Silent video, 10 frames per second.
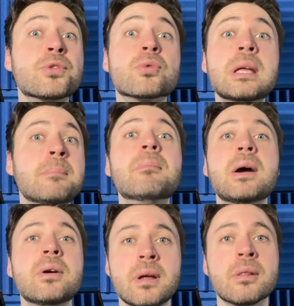3
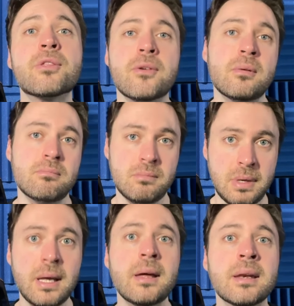millionth
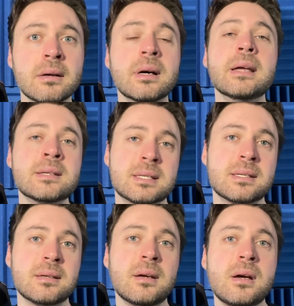in a
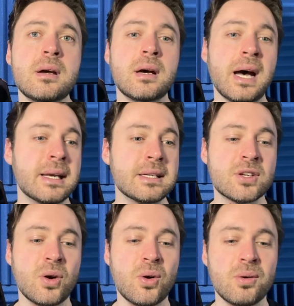list and it's
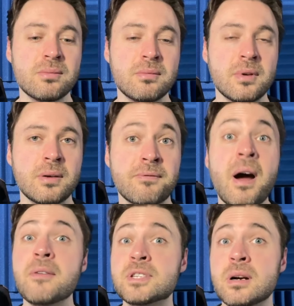got
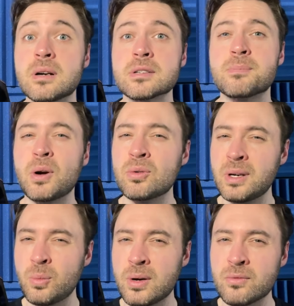5 stars but
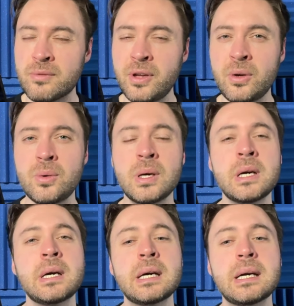only 1 review,
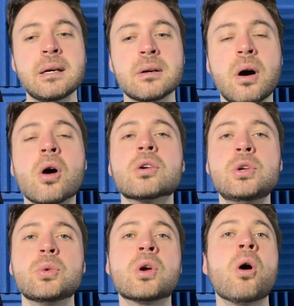are
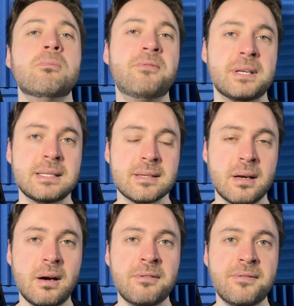you confident
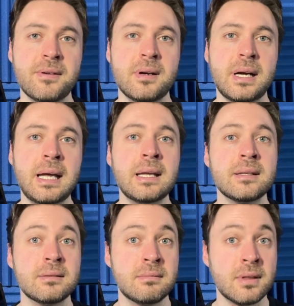enough
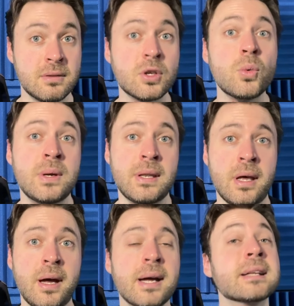in doing
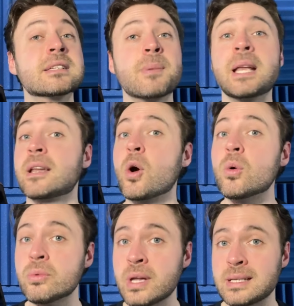that and spending
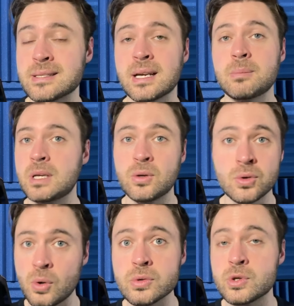all that time that you're
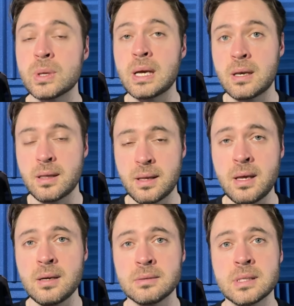not doing anything
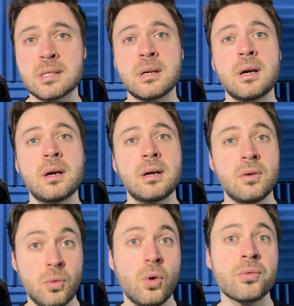else
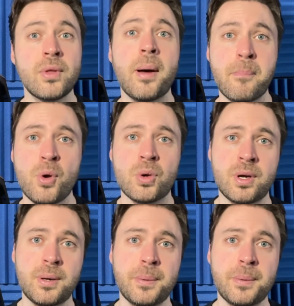on that book?